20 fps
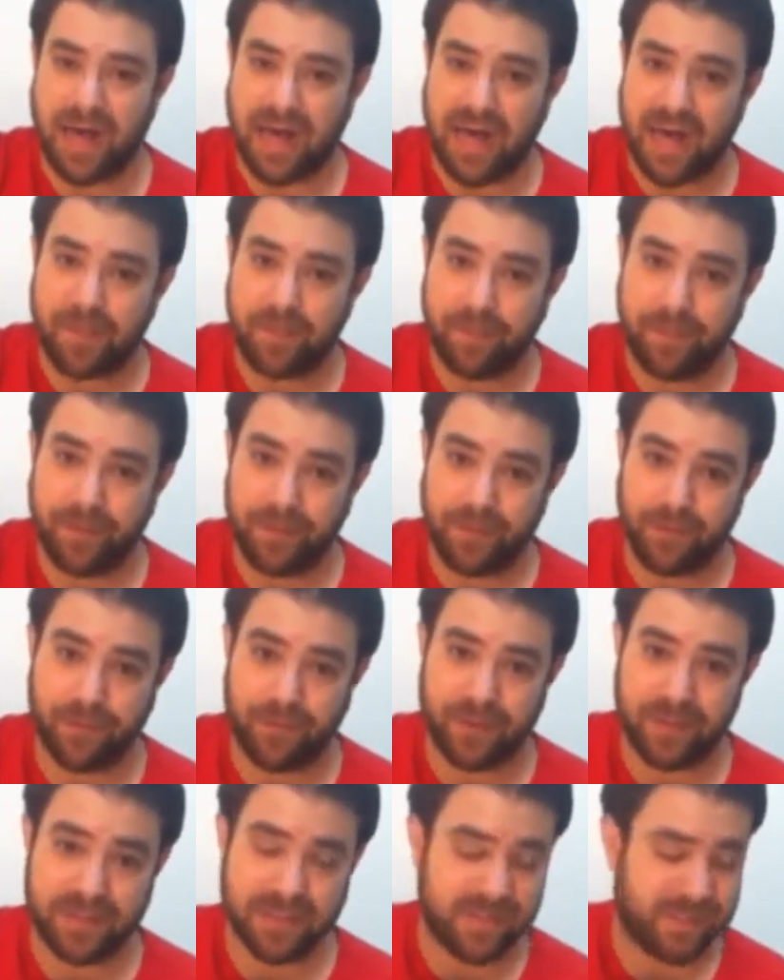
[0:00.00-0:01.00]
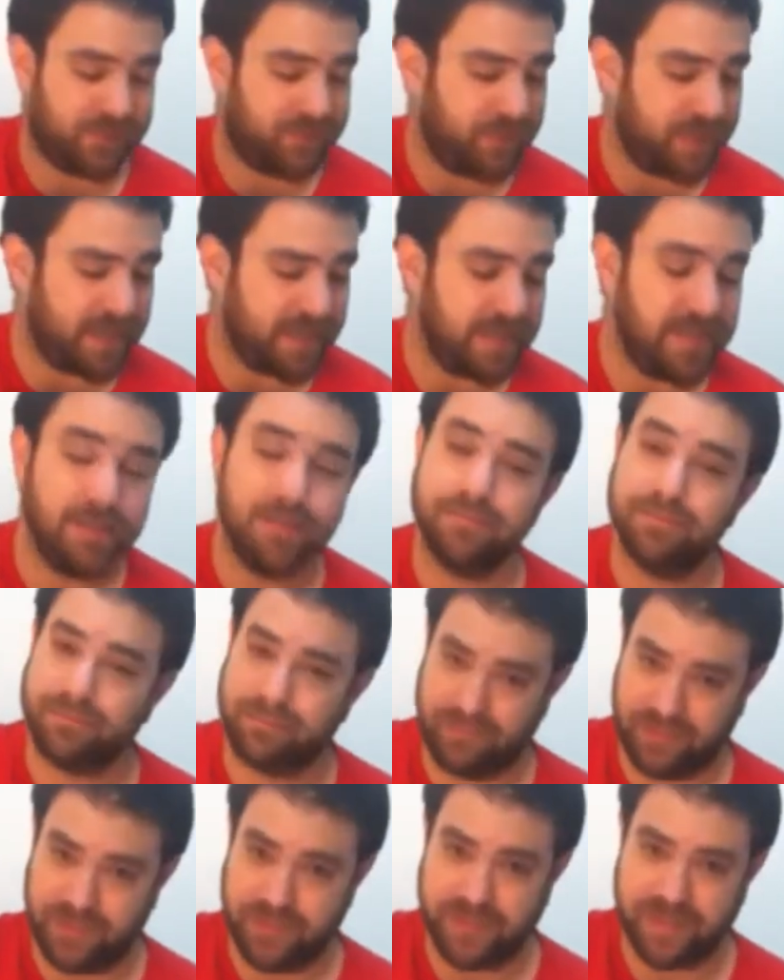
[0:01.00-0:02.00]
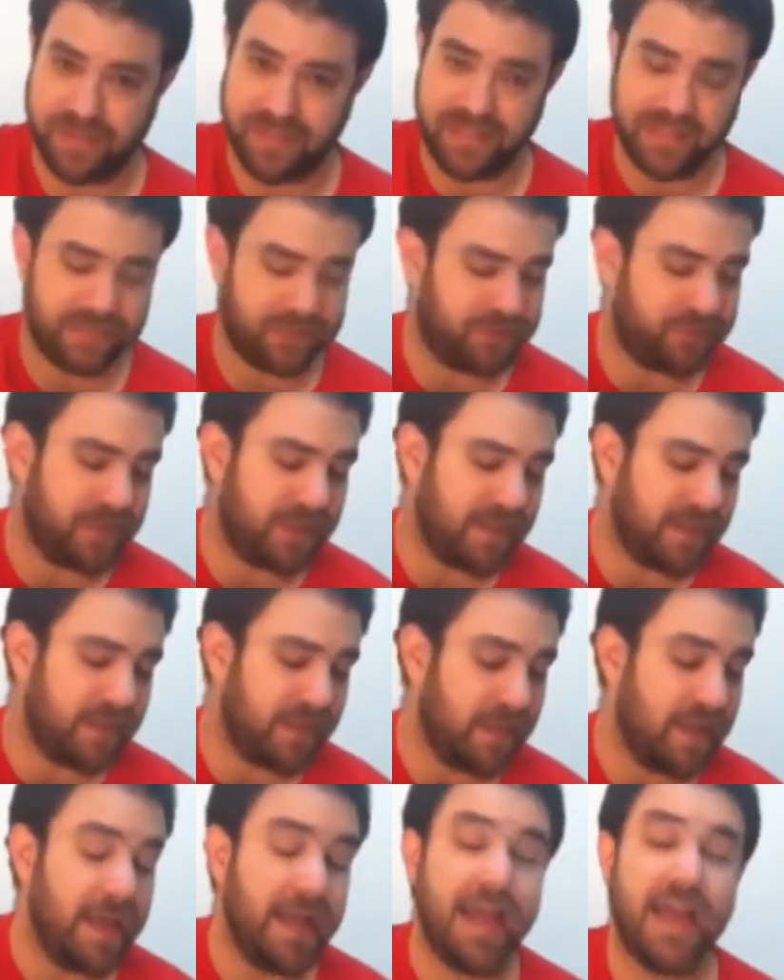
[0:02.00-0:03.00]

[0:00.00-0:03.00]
up 1 string to the E string